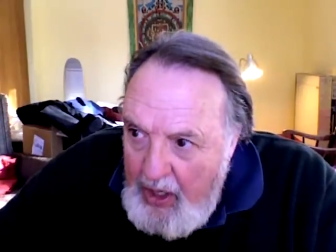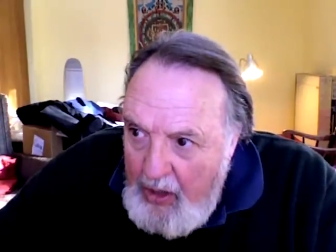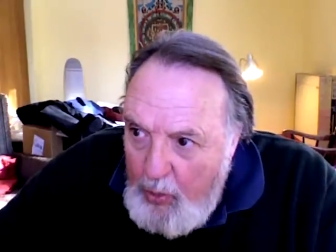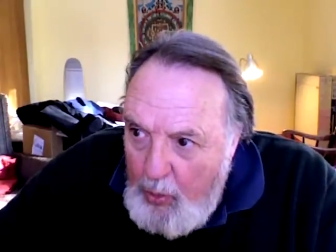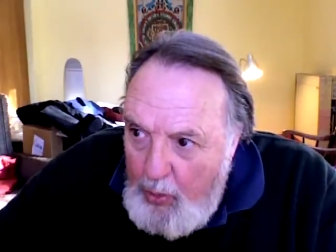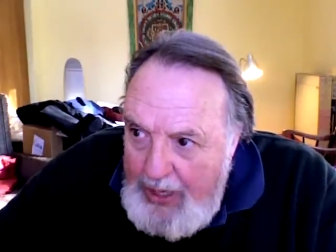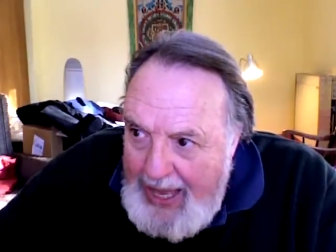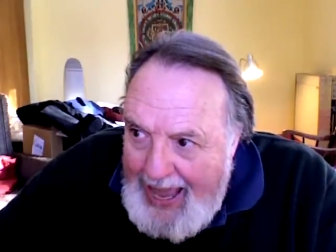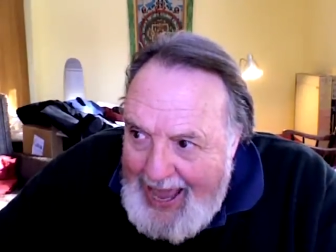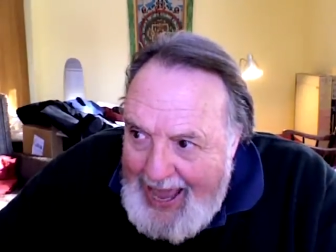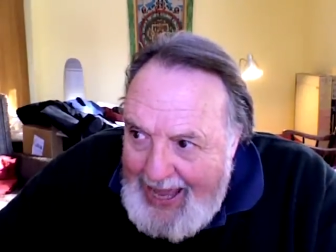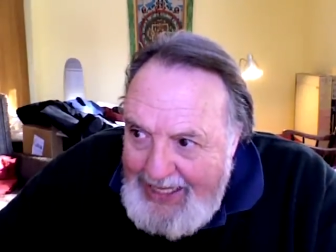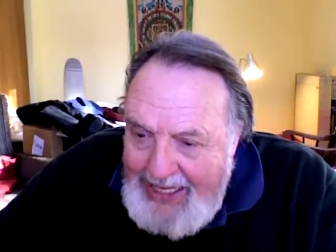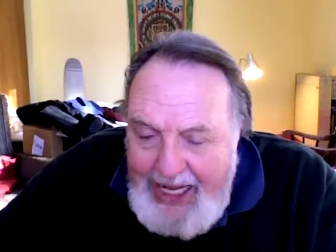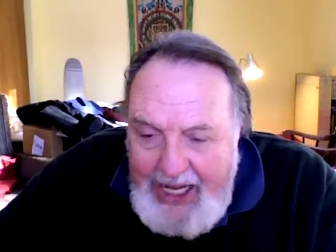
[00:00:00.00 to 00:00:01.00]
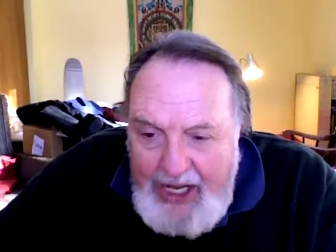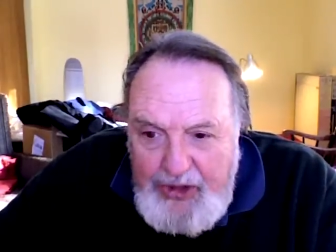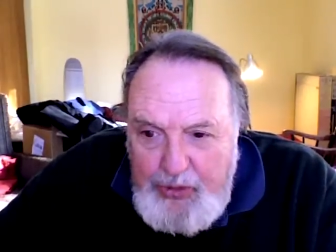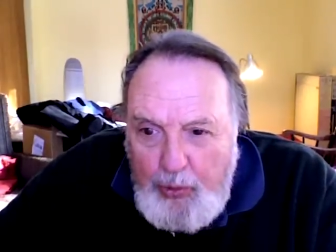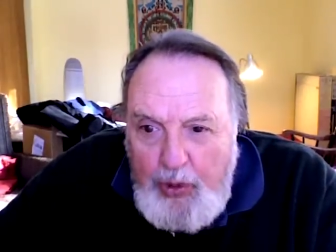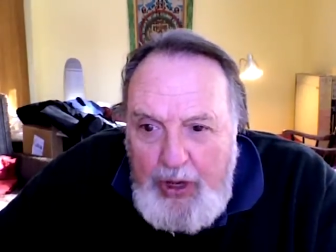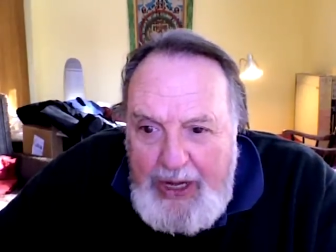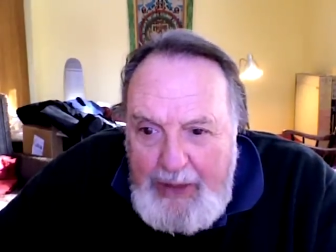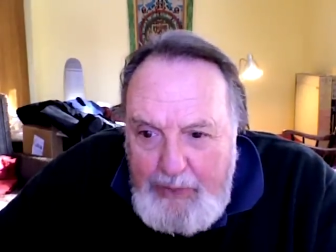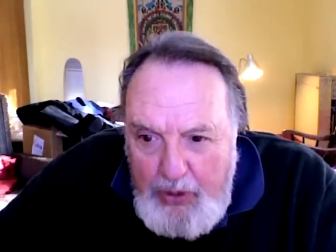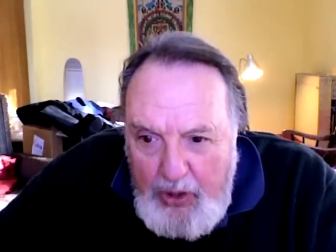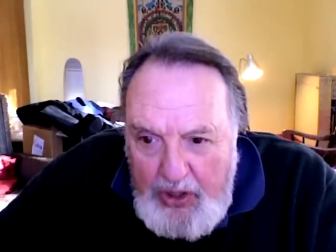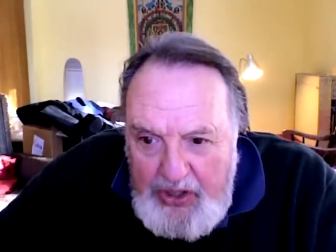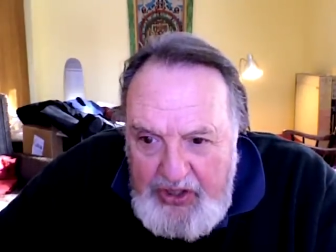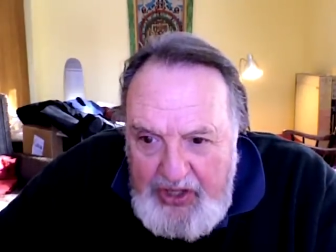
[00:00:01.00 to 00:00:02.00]
we had kids read
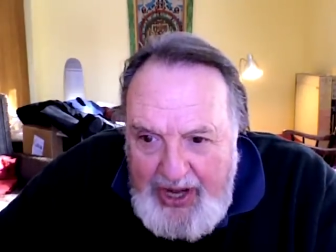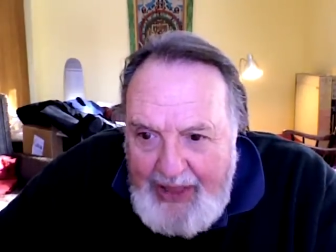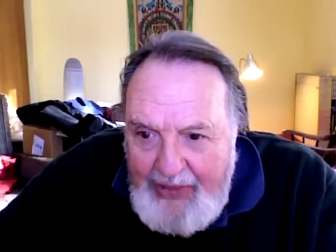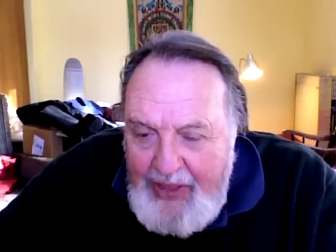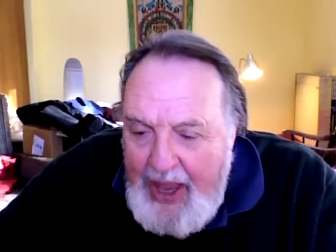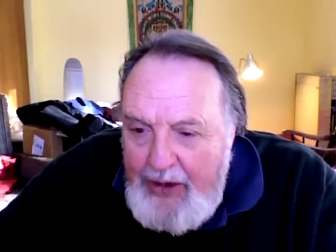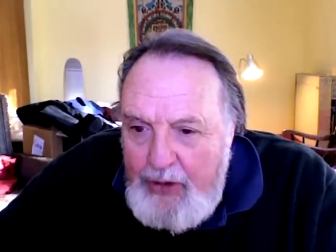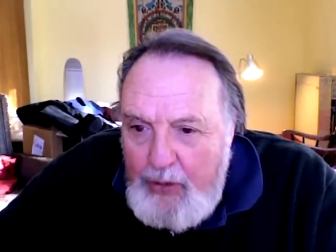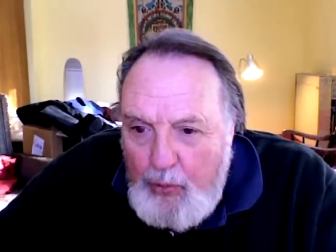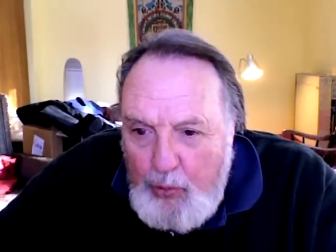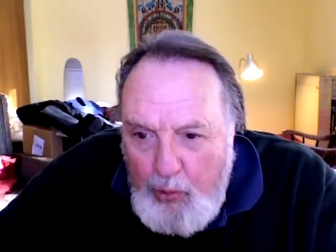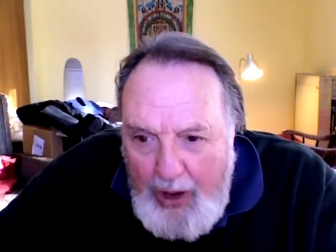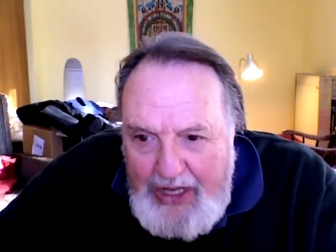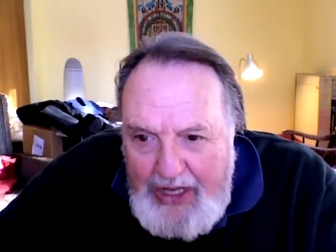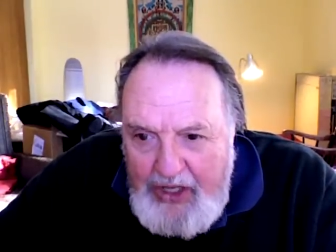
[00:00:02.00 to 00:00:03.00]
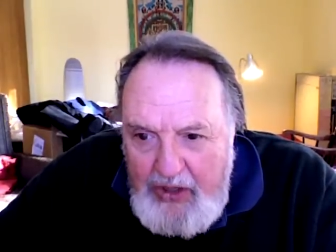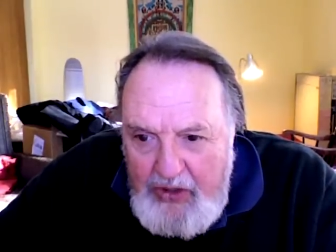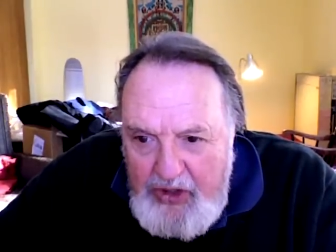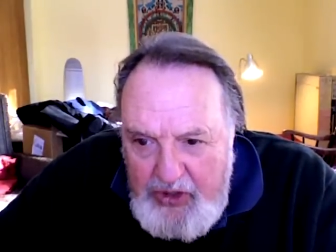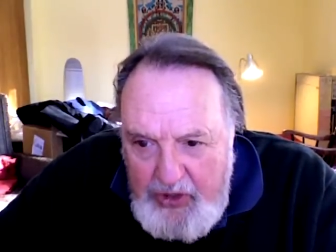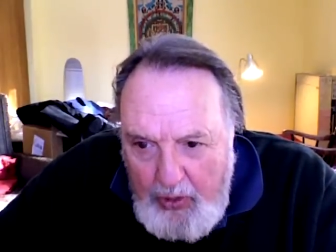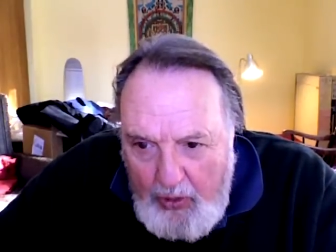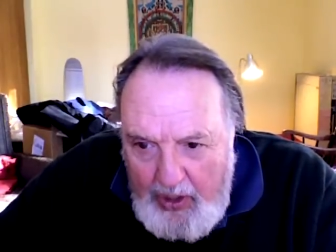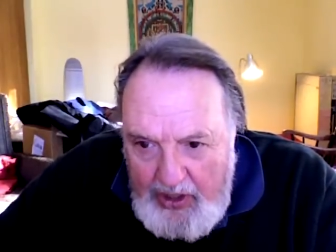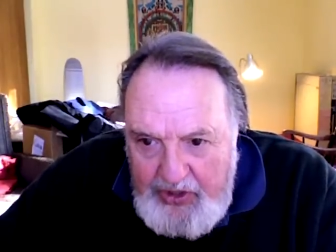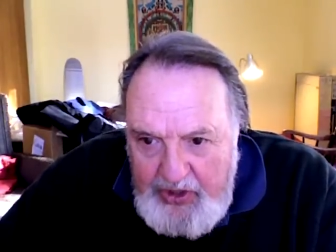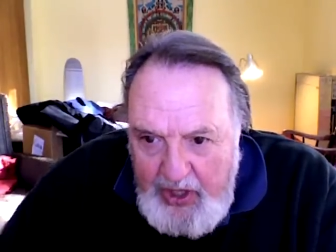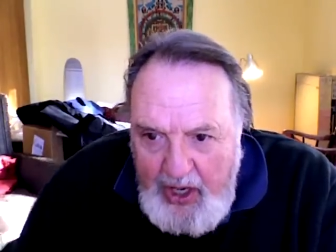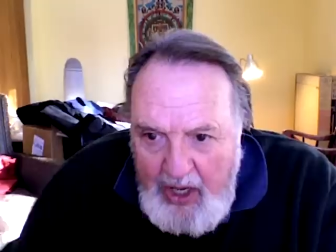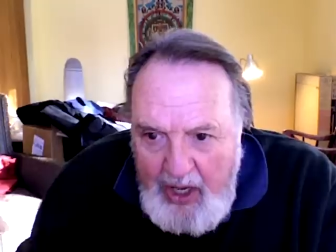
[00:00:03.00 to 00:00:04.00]
books and then write
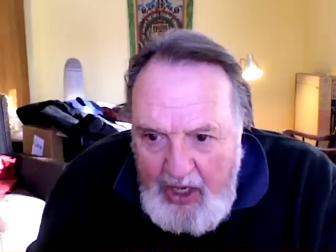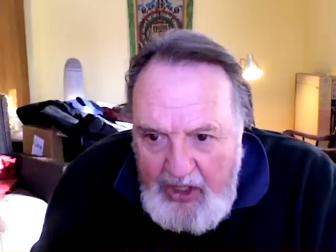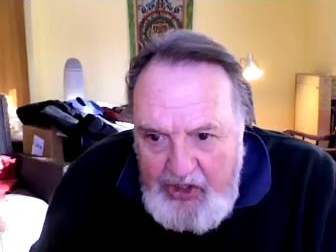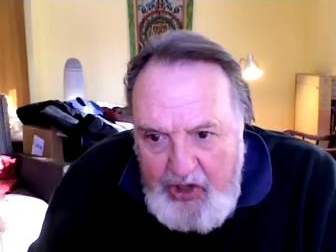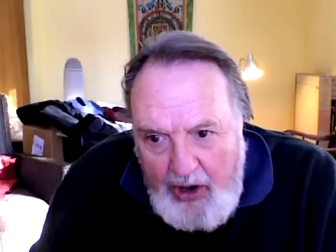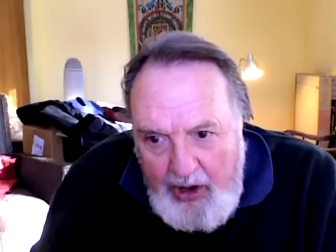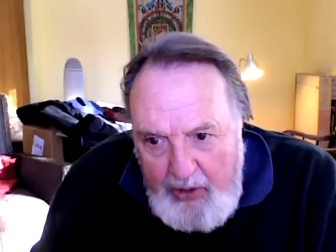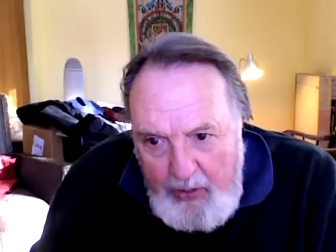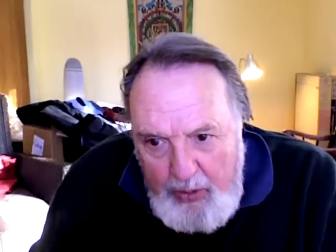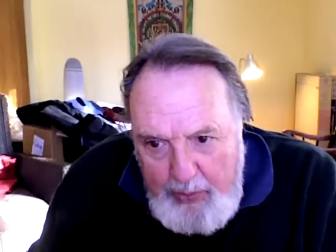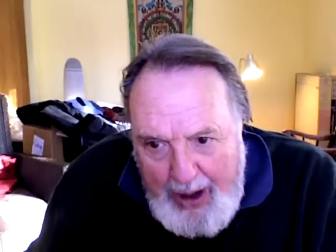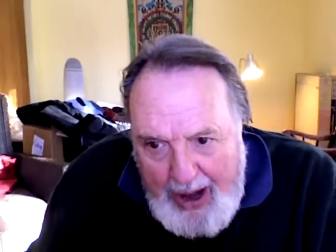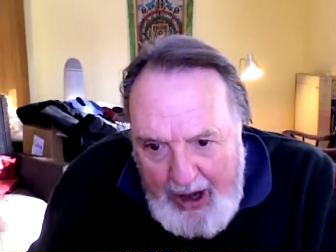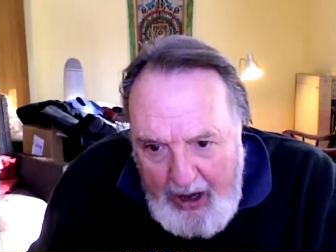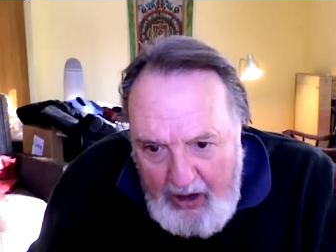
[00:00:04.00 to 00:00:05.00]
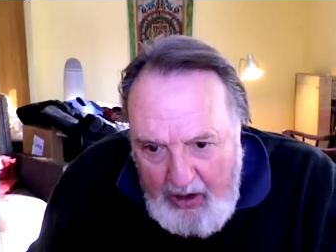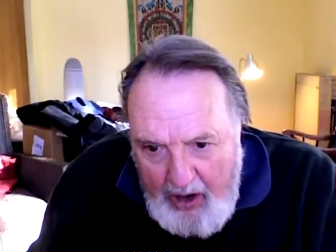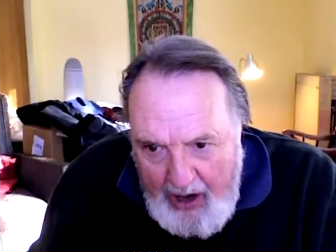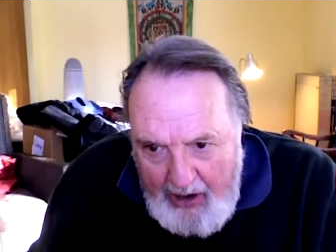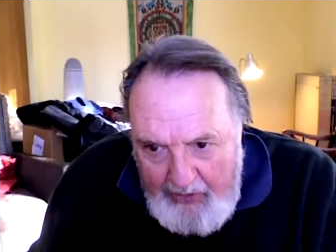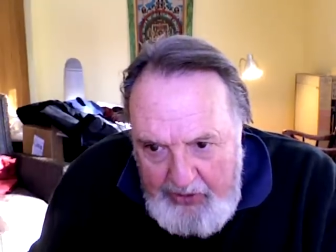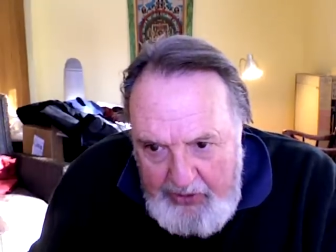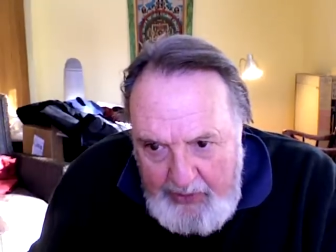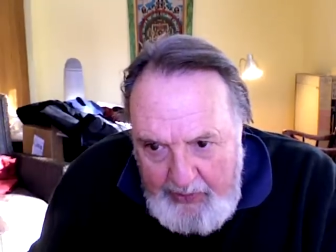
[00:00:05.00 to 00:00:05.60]
stories, starting with paragraphs.